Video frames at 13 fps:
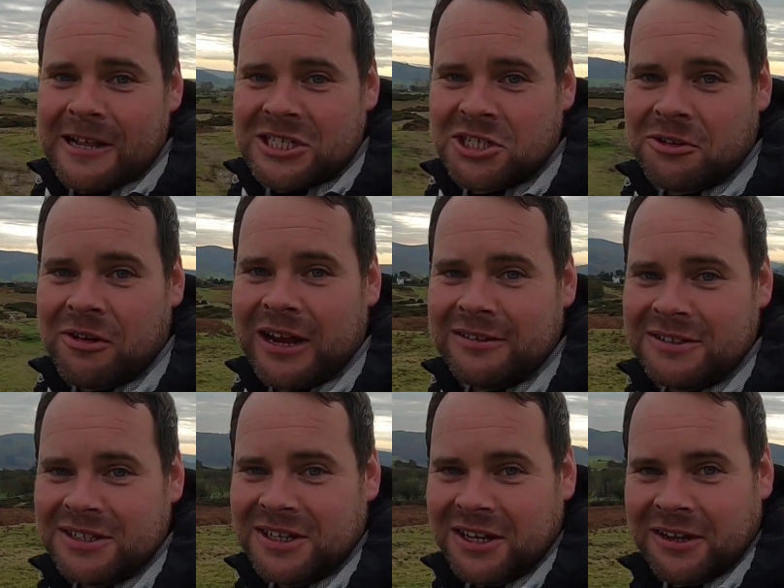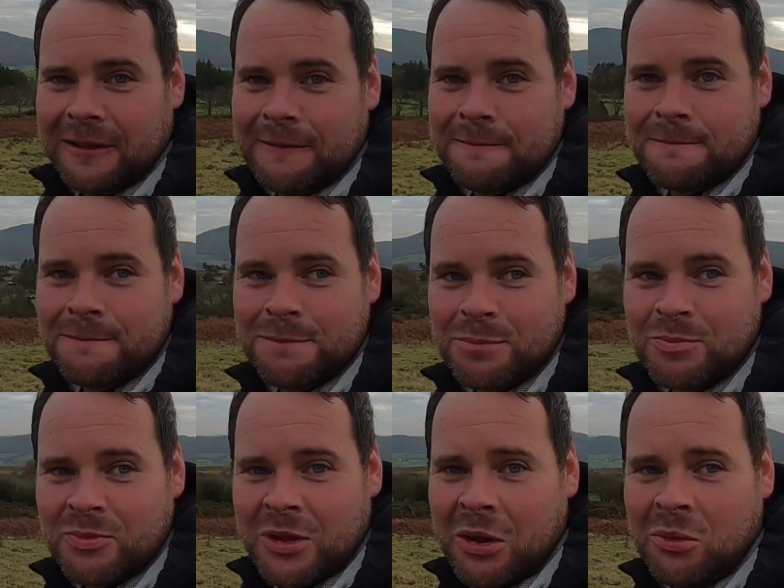surrounding you,
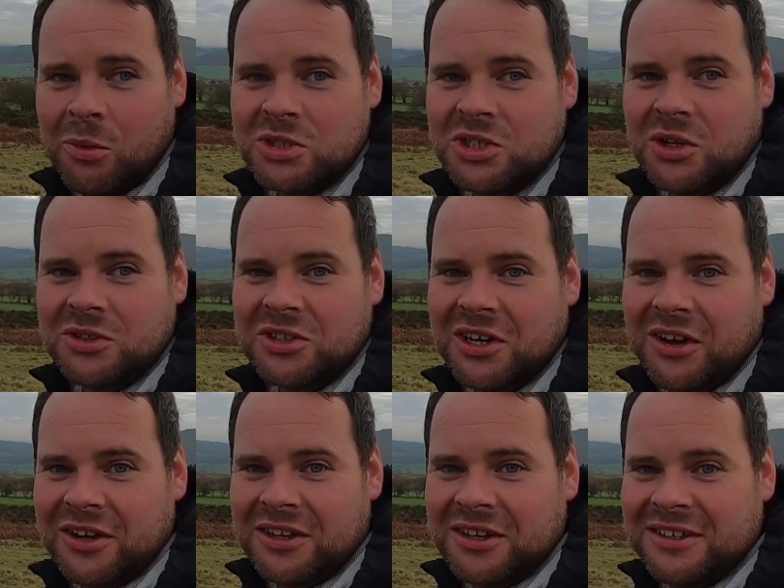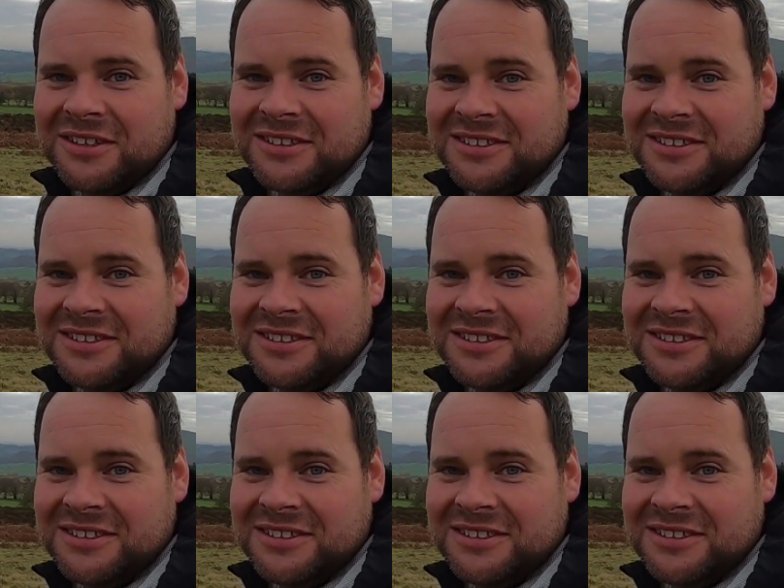what's not to like?